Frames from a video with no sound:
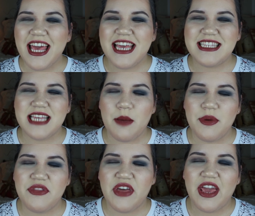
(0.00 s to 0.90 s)
It's
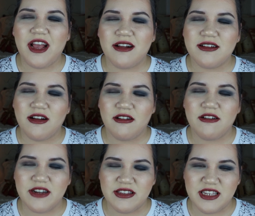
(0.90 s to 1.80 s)
up in the air
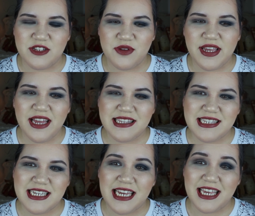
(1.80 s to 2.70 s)
currently. So I can't
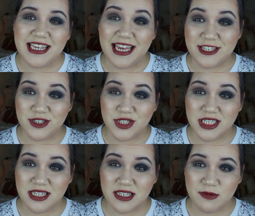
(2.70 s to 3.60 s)
say yes, you
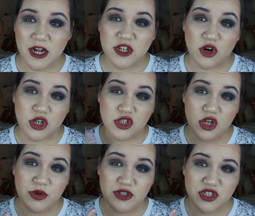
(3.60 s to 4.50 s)
should get this product or
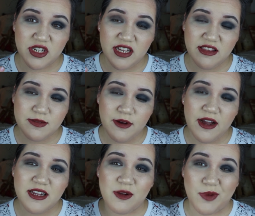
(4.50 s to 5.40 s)
no, you shouldn't get this
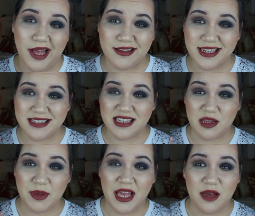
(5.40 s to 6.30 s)
product. In reality, it's
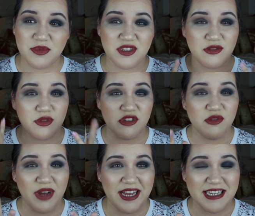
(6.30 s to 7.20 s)
going to be up to
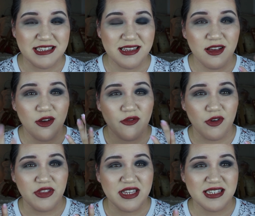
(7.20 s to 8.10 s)
you guys
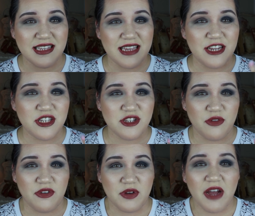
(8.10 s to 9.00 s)
for this because I just
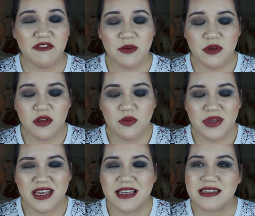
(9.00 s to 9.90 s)
don't feel comfortable
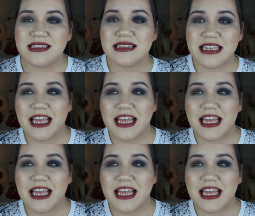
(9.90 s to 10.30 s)
because